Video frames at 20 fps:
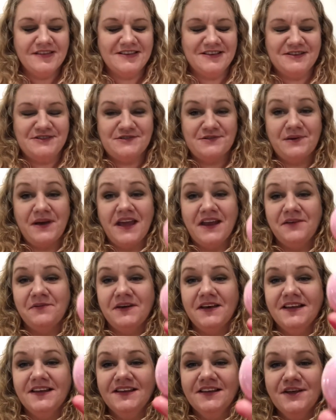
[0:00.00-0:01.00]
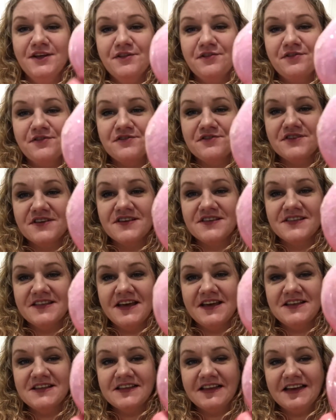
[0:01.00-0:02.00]
So anyway, there's this
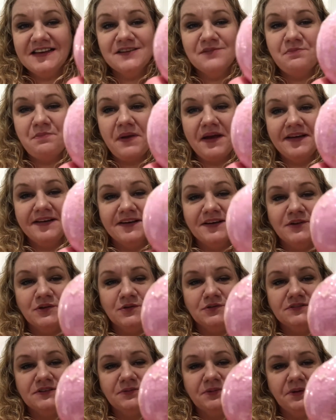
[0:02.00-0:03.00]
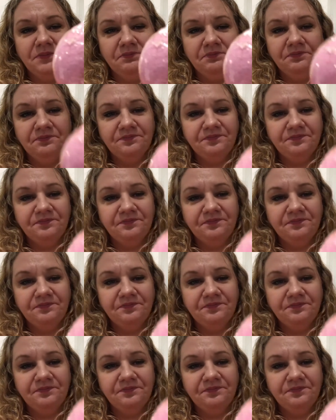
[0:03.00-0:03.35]
nice kind of pink and goldy one.